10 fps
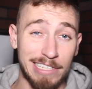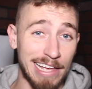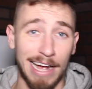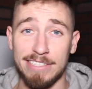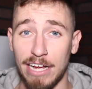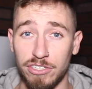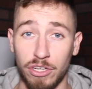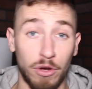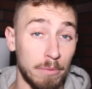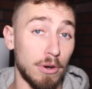take guys out to
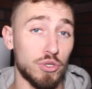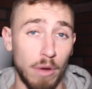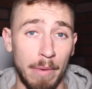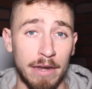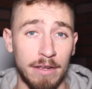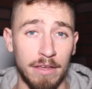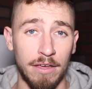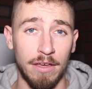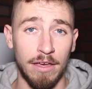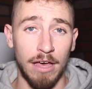go and approach women,
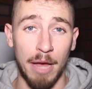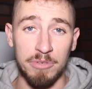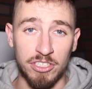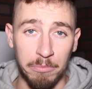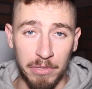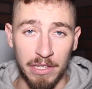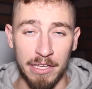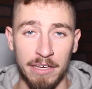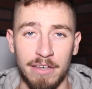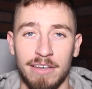I'm just
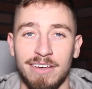completely